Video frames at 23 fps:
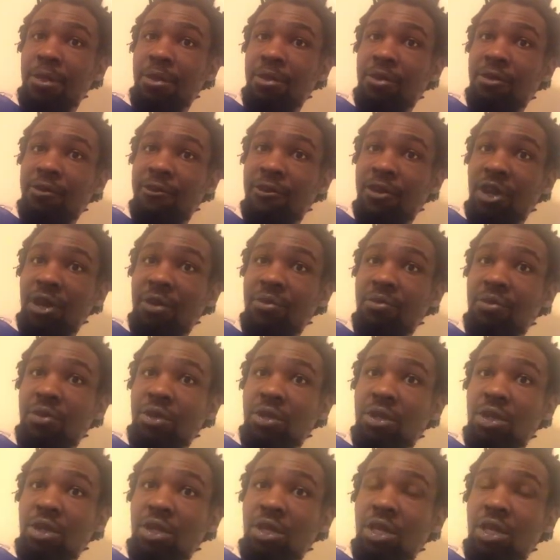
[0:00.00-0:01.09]
you feel me,
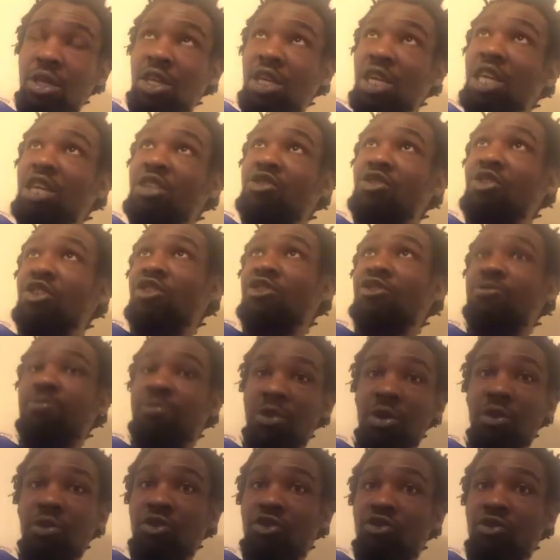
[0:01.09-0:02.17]
into the
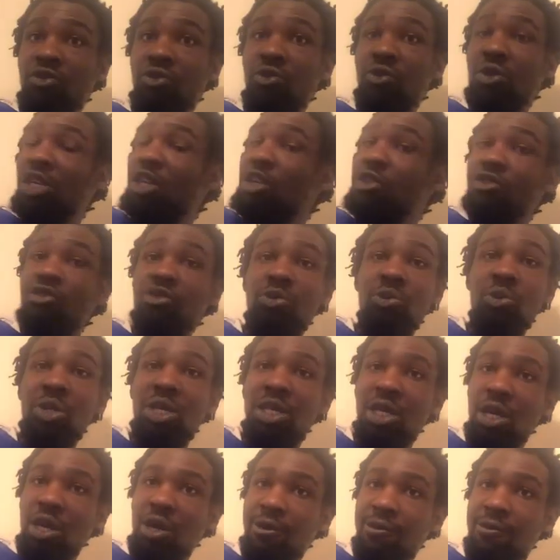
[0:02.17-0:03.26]
spiritual is through
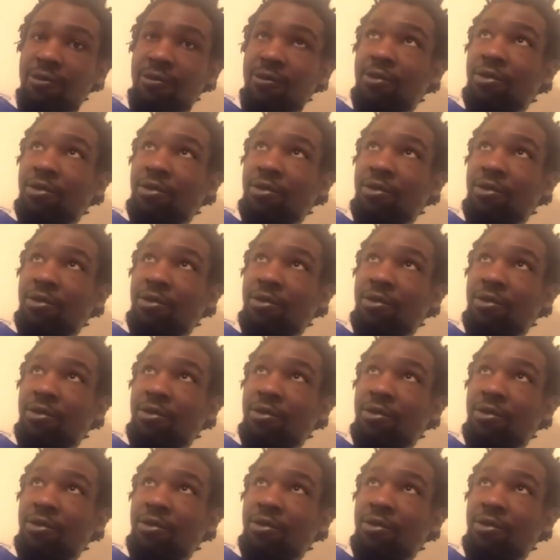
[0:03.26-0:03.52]
death.